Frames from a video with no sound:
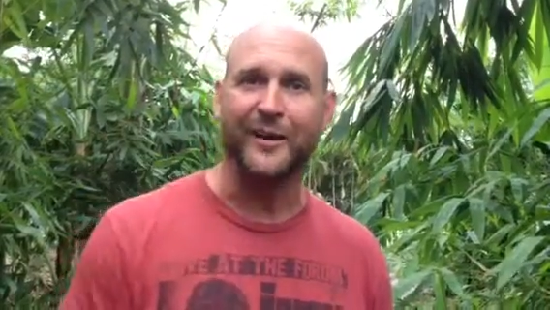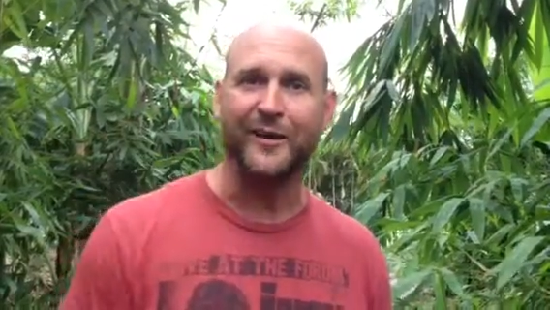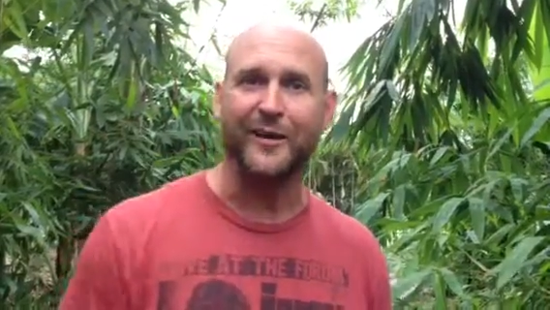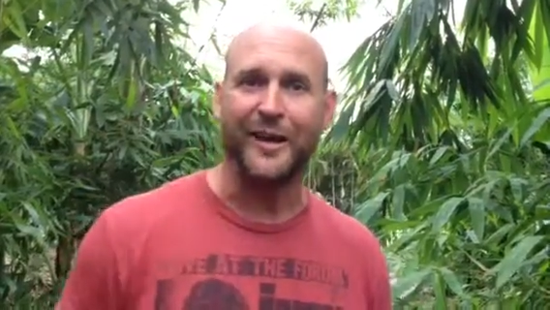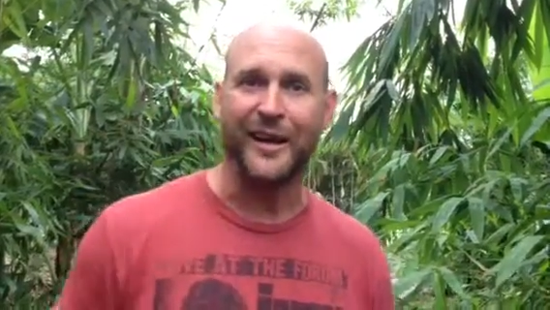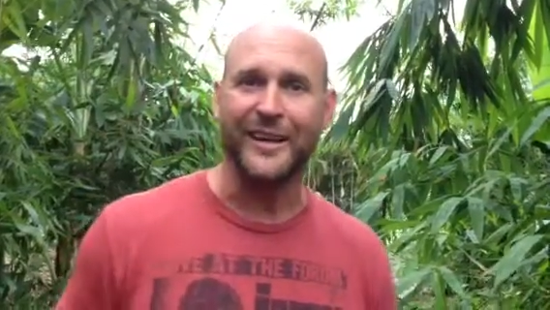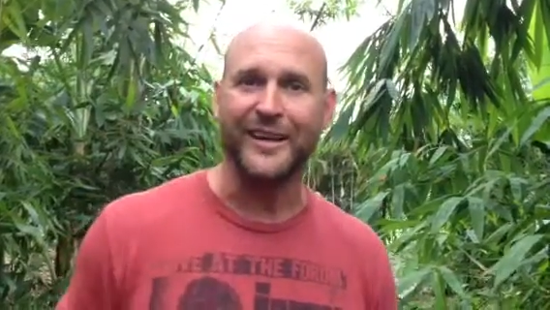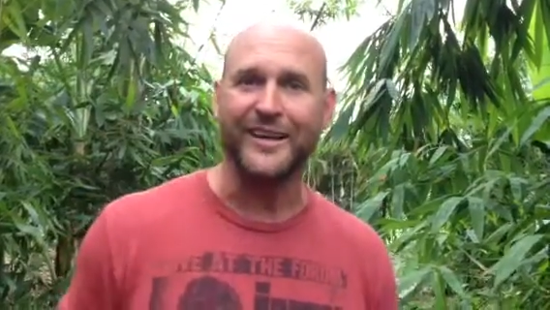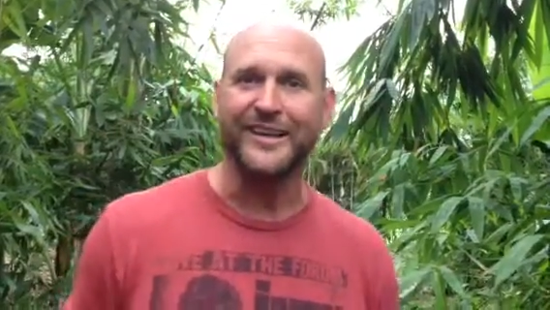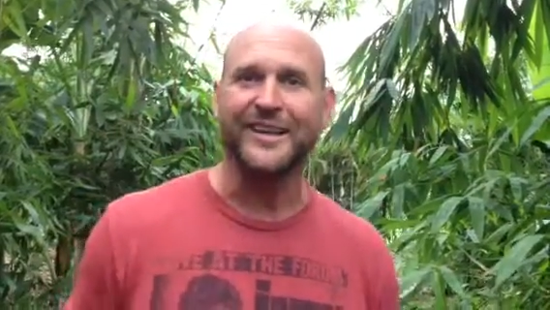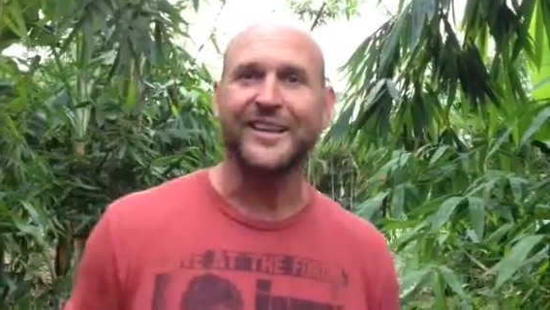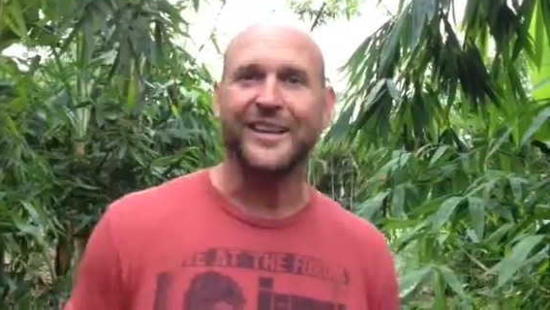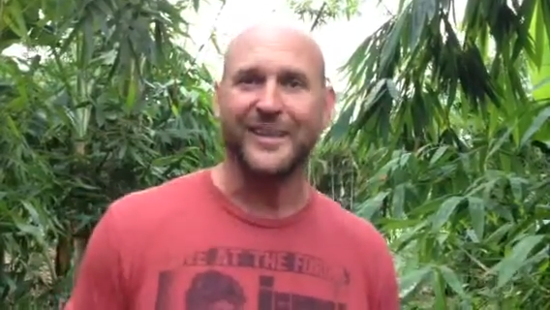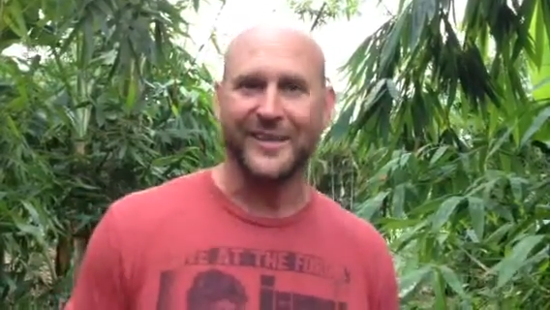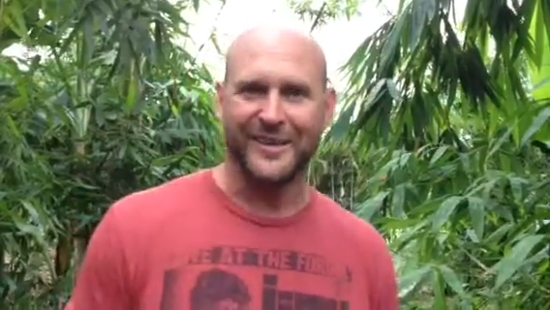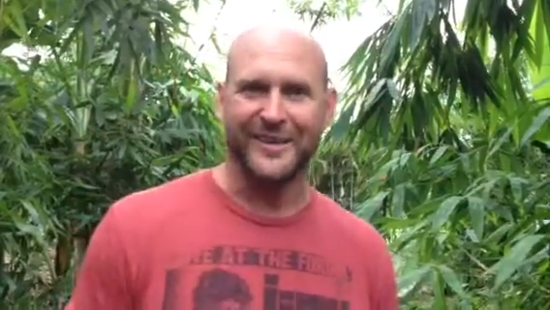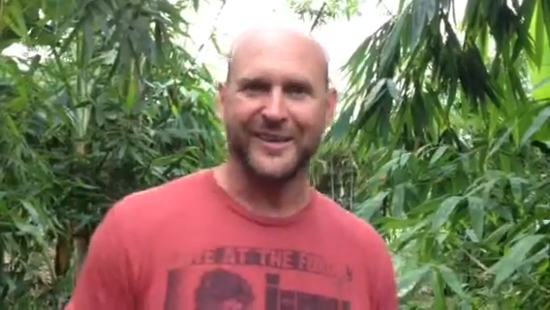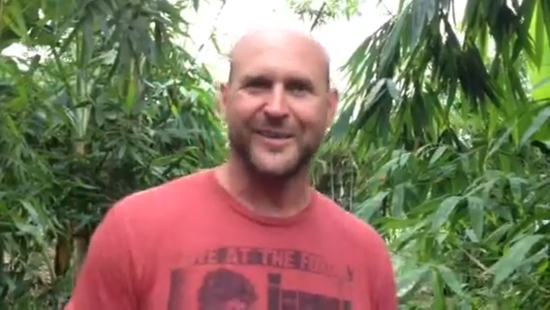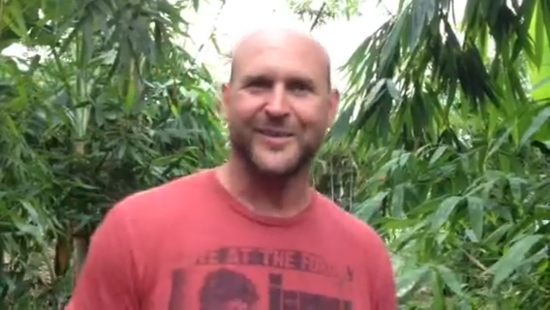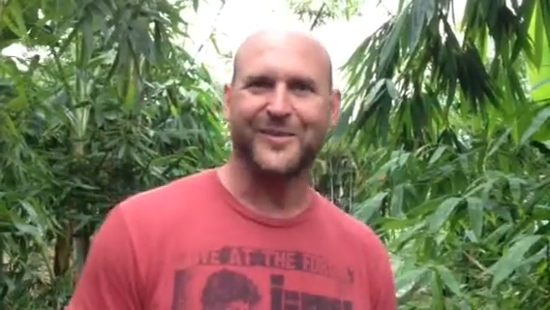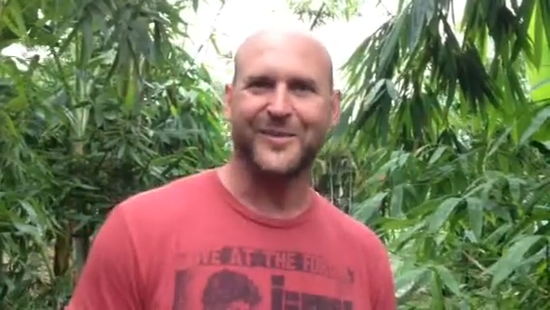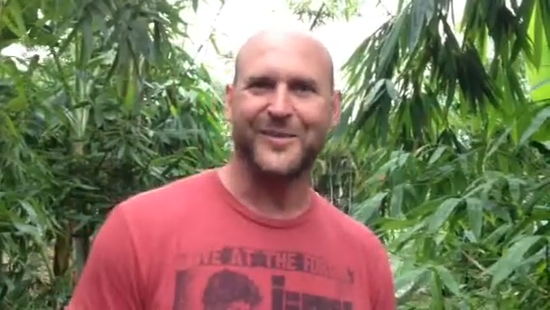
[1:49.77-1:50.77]
all right?
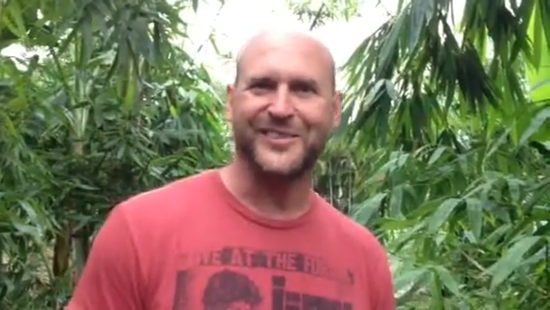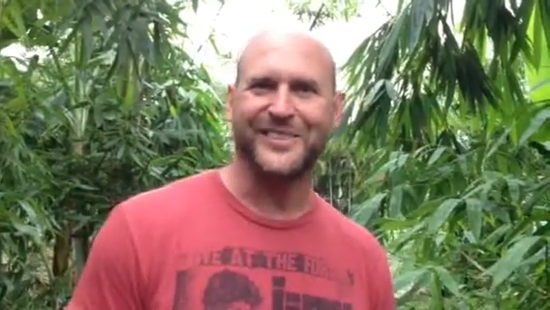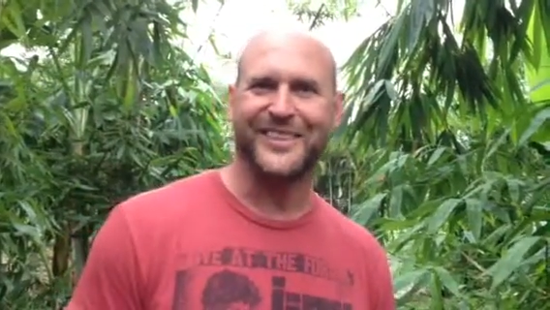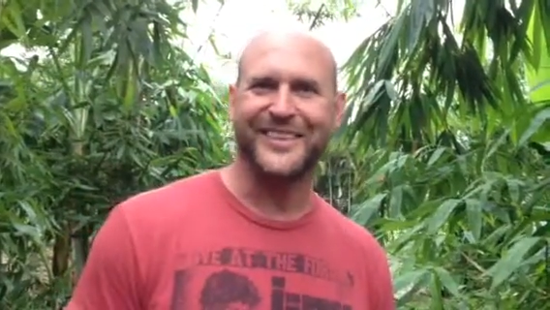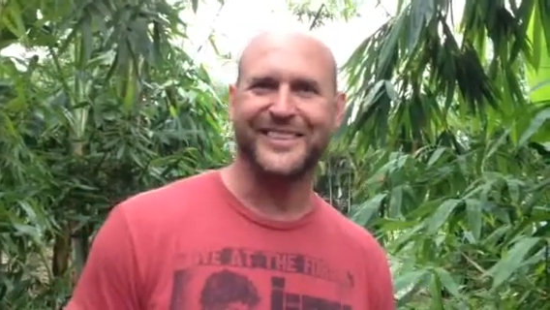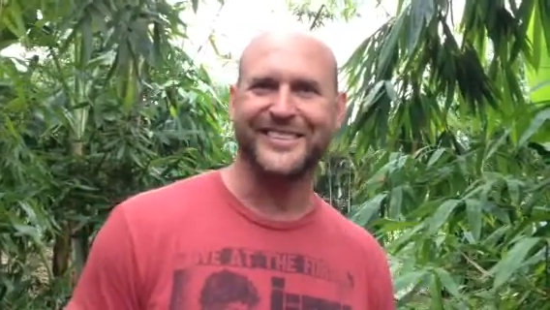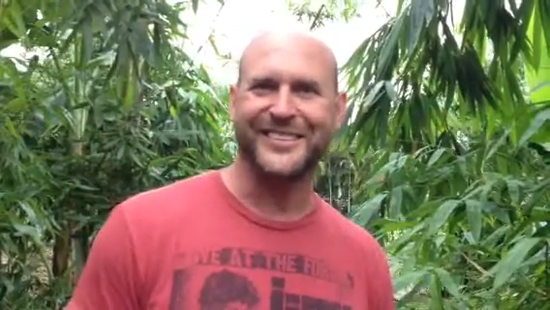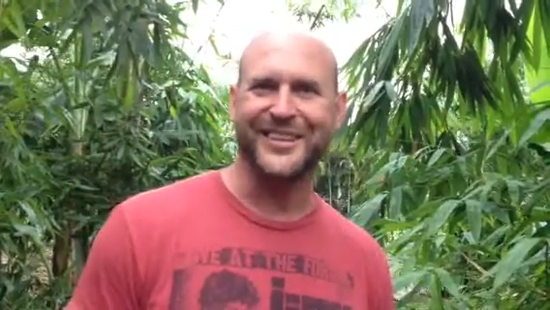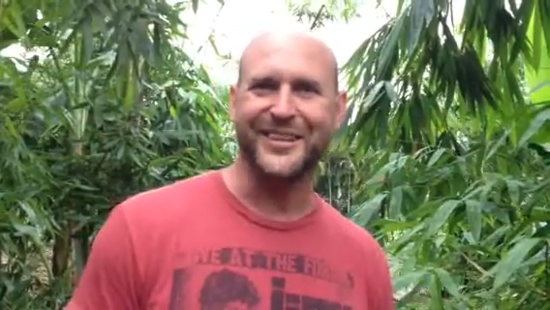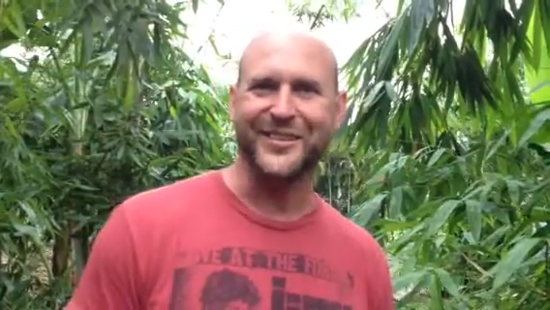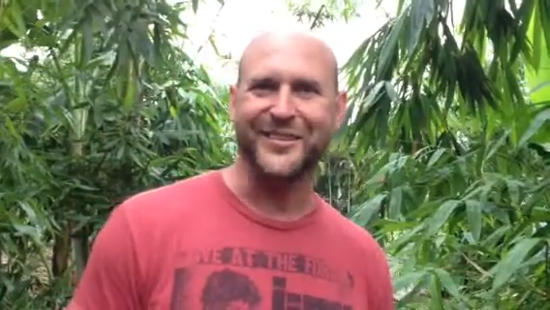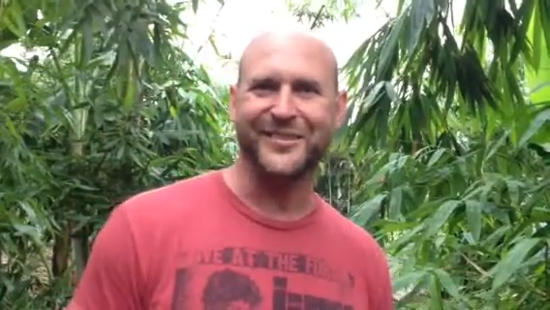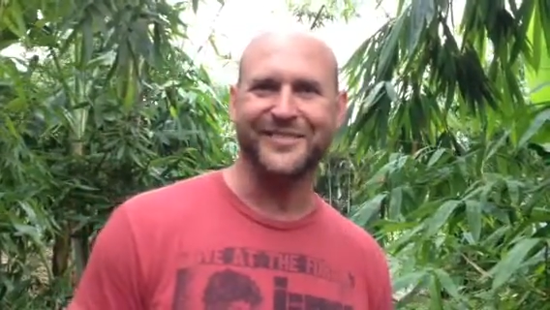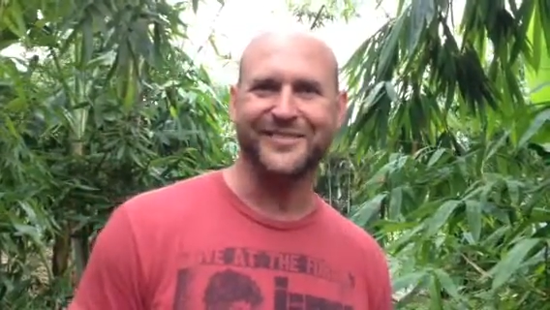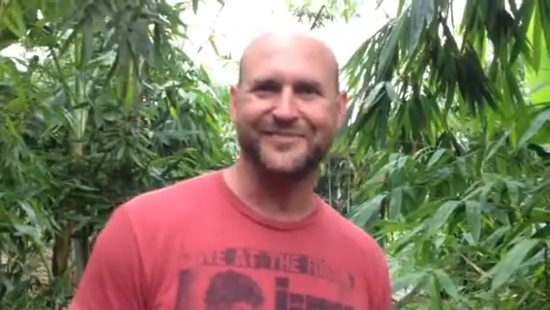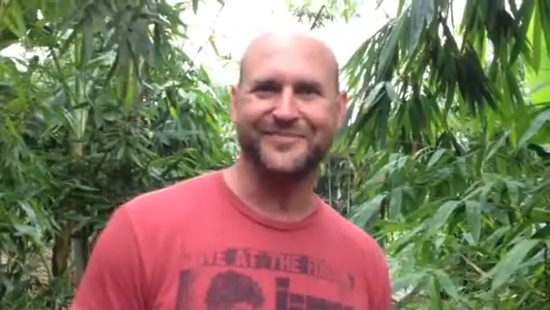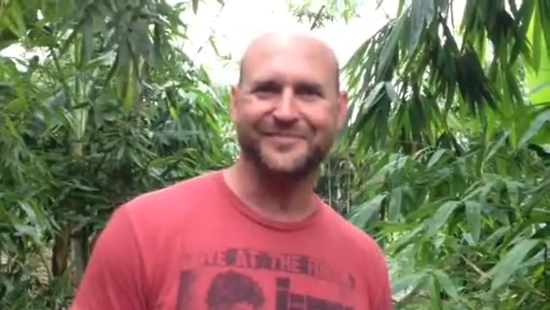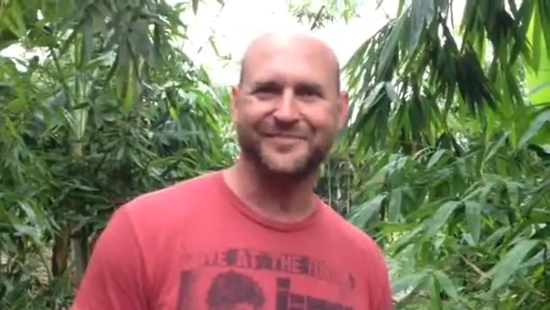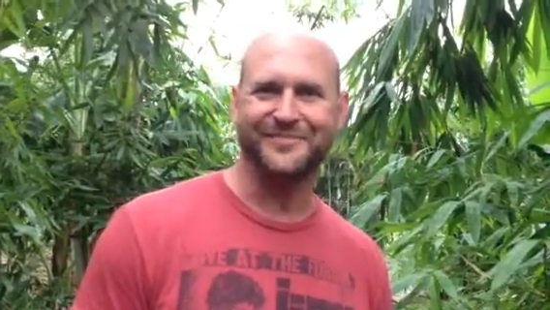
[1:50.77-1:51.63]
We'll see you soon.